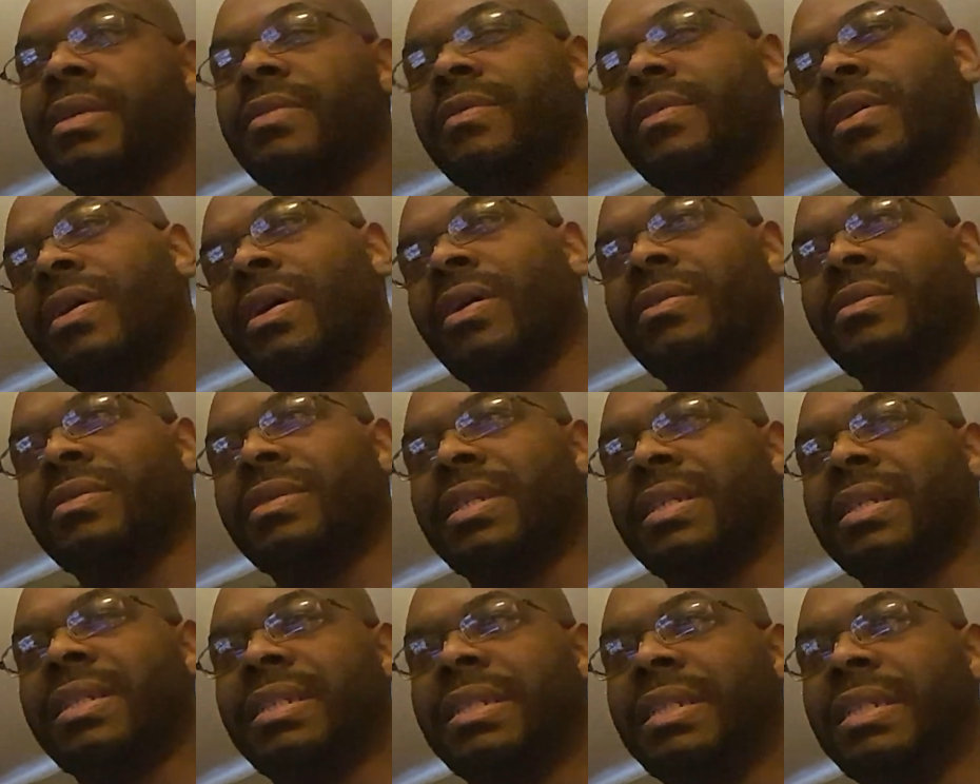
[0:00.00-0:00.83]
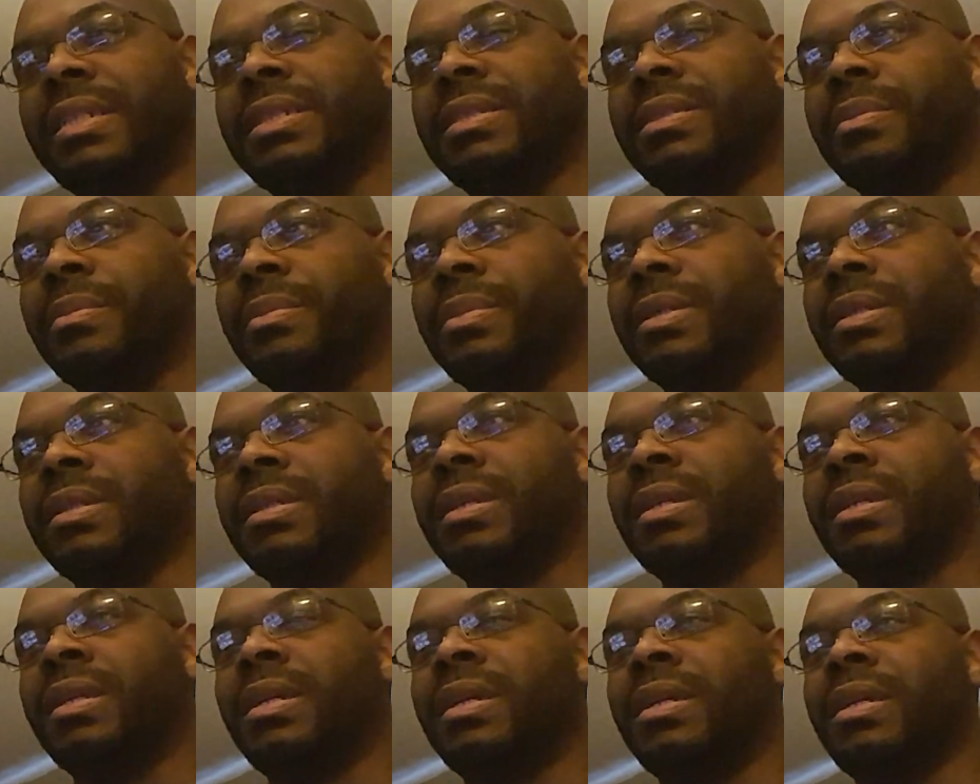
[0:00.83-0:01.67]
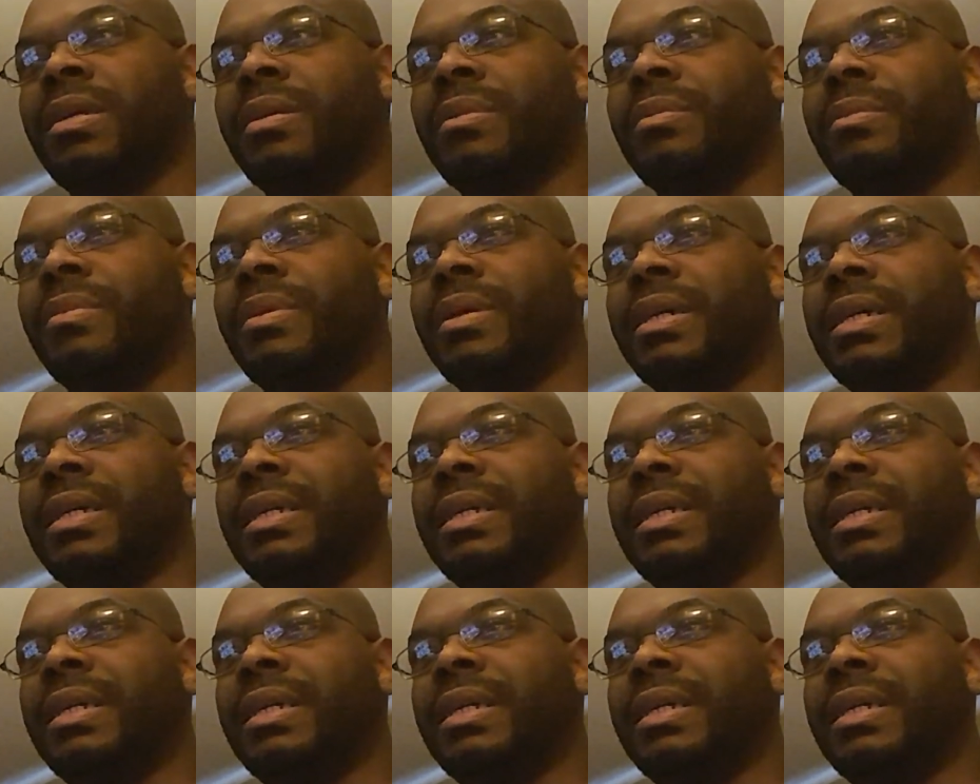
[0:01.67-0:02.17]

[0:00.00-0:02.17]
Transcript: Even though I don't think it needs to be, but